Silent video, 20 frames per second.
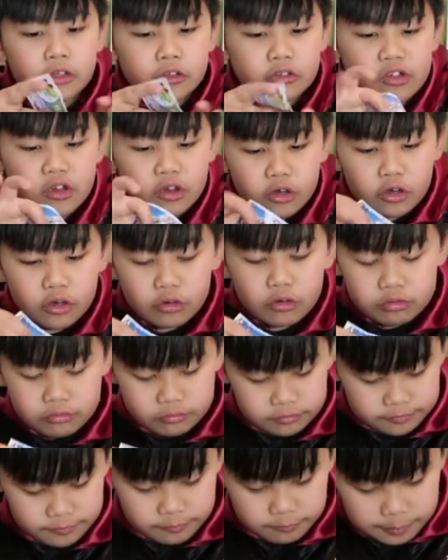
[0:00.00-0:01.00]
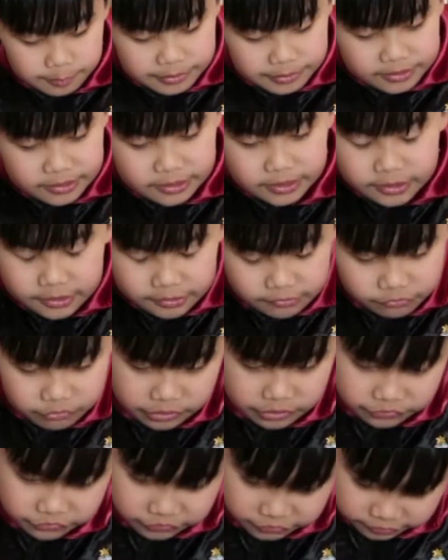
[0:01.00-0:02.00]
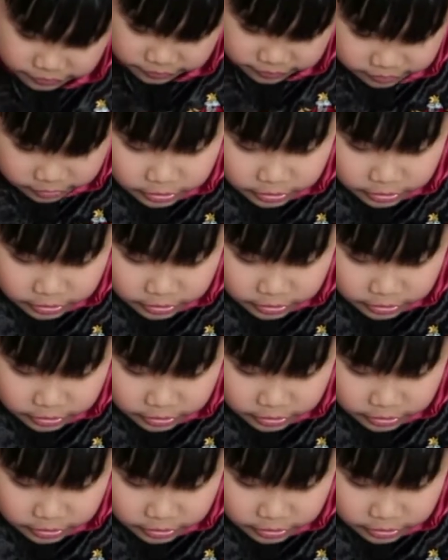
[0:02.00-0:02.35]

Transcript: So, let me see the instructions.